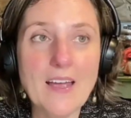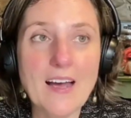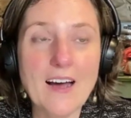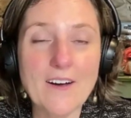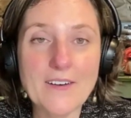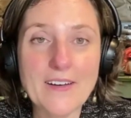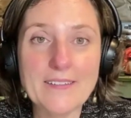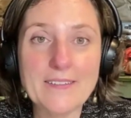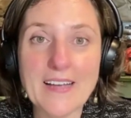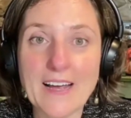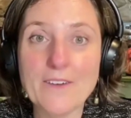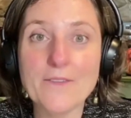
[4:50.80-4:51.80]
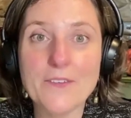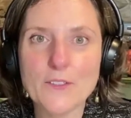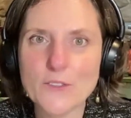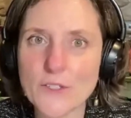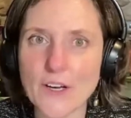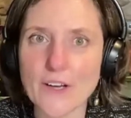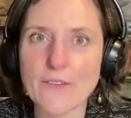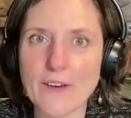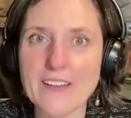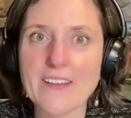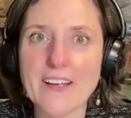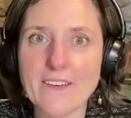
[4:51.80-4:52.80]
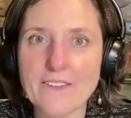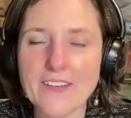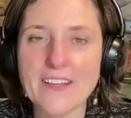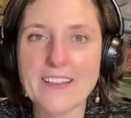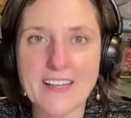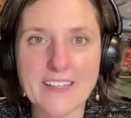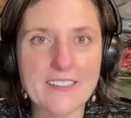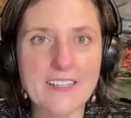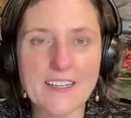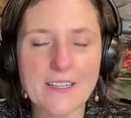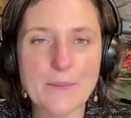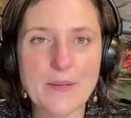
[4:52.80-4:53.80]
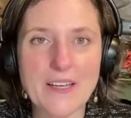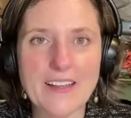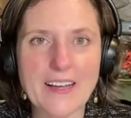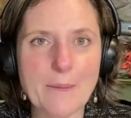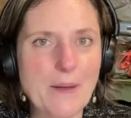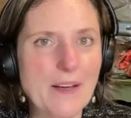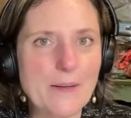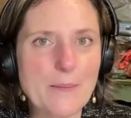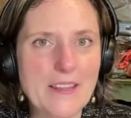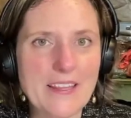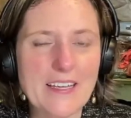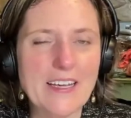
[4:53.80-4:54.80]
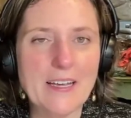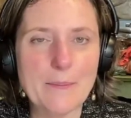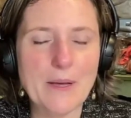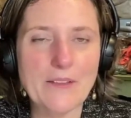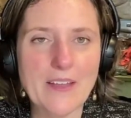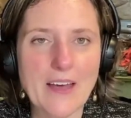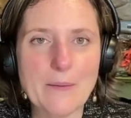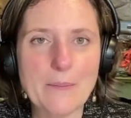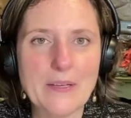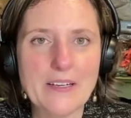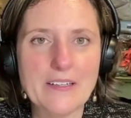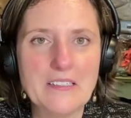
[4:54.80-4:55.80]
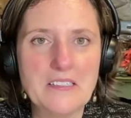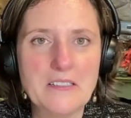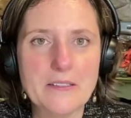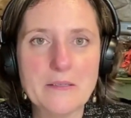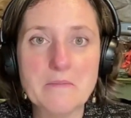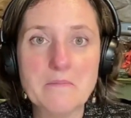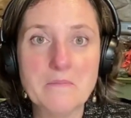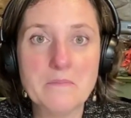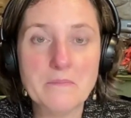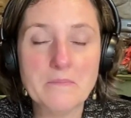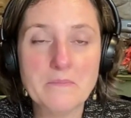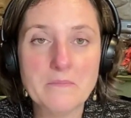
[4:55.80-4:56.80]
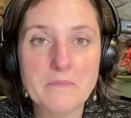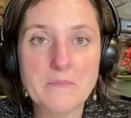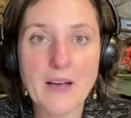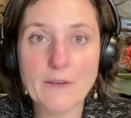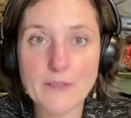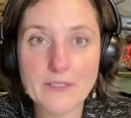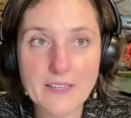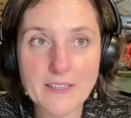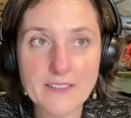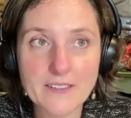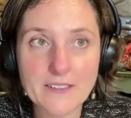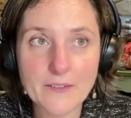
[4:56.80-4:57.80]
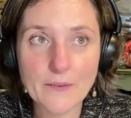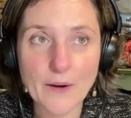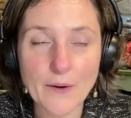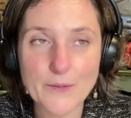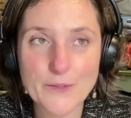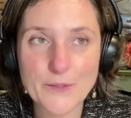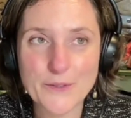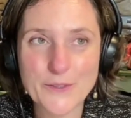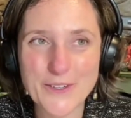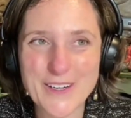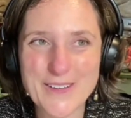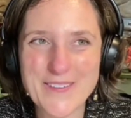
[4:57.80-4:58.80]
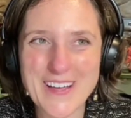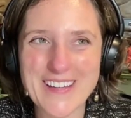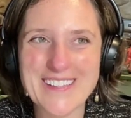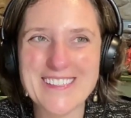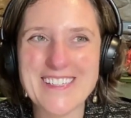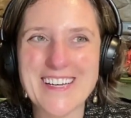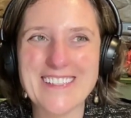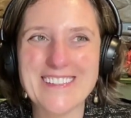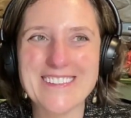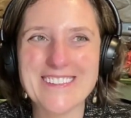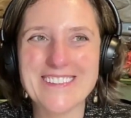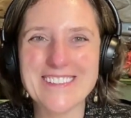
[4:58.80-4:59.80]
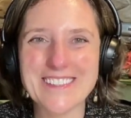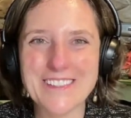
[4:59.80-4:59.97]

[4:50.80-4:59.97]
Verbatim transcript: all right and it feels good right like i feel like that's not going to be like i'm not going to be thinking about that because i reset to zero so joining me on this challenge are jill